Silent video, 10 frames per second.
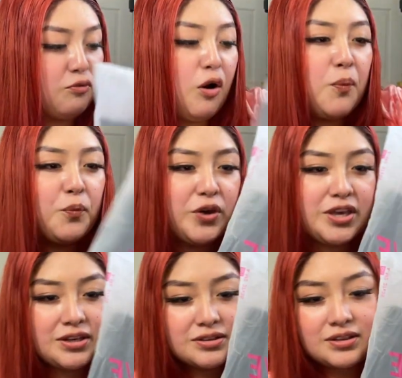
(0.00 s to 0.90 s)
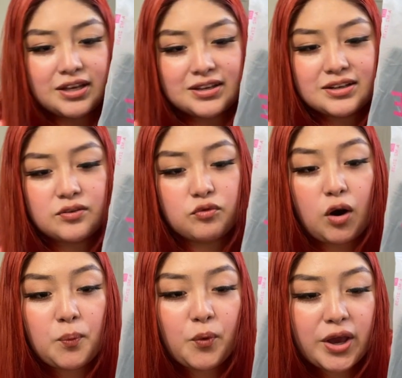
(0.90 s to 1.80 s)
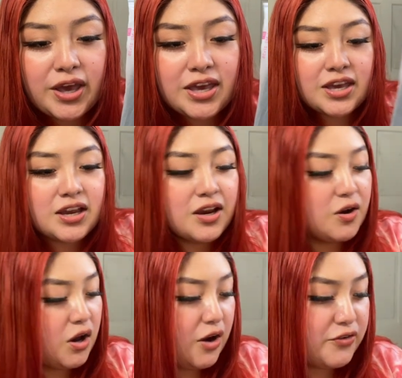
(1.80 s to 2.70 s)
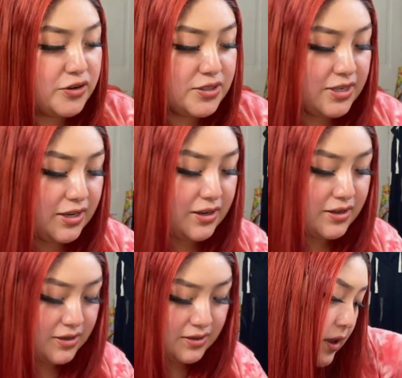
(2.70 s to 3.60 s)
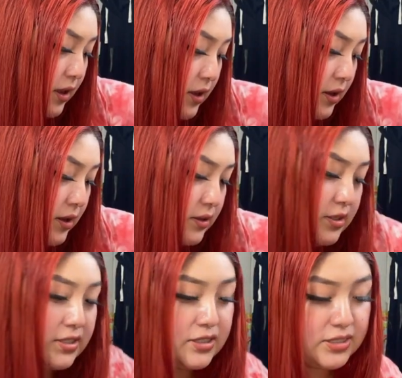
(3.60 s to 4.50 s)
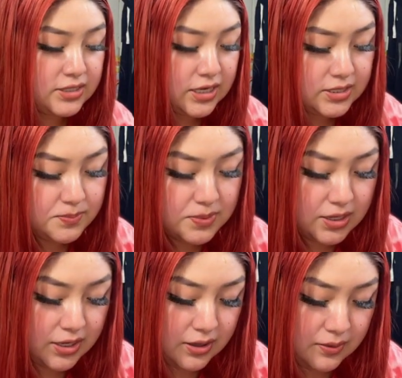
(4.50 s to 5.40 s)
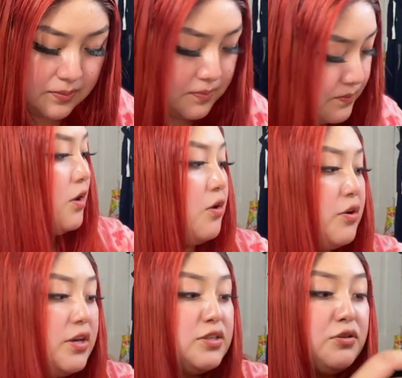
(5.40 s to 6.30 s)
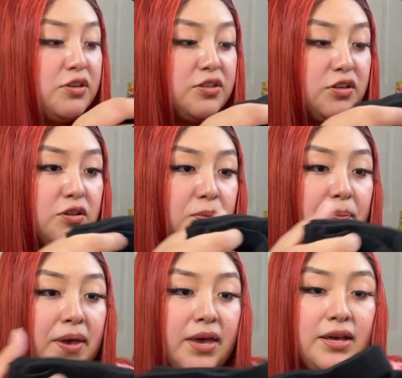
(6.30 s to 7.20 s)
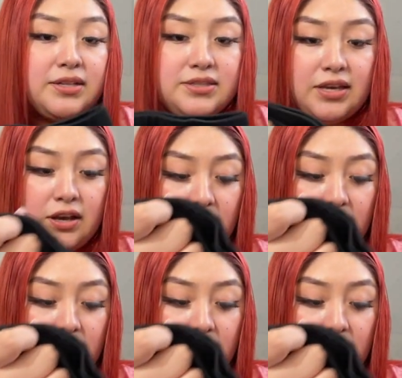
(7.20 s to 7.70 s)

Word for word: Romwe, like Romway, however you say it. And this is a size medium. Okay, so these are the pants I